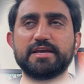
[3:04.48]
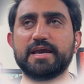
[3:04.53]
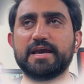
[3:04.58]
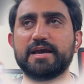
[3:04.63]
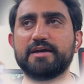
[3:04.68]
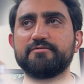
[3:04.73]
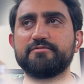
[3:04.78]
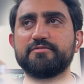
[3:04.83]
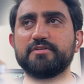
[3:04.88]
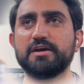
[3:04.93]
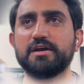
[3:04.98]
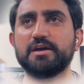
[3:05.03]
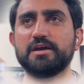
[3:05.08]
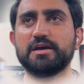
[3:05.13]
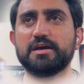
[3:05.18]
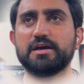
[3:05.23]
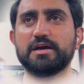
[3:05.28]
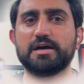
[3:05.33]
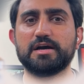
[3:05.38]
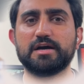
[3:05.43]
they have
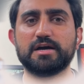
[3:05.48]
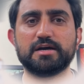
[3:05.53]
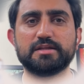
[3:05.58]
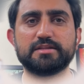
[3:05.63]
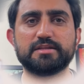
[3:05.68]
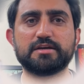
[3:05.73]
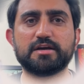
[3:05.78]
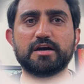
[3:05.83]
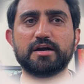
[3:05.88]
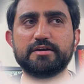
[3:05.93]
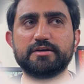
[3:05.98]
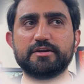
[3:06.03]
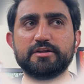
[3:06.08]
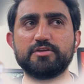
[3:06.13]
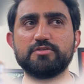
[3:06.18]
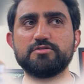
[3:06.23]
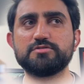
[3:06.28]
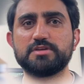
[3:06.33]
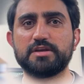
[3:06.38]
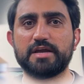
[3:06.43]
the
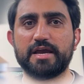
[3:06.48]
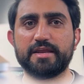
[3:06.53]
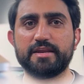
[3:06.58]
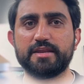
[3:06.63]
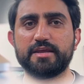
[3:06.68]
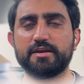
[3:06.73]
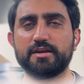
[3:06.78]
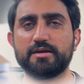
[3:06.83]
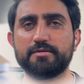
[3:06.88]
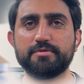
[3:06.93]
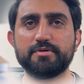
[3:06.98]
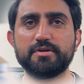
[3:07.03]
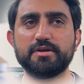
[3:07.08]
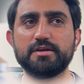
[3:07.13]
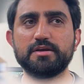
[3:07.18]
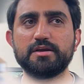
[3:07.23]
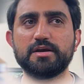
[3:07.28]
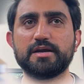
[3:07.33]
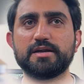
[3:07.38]
continuous lining numbering,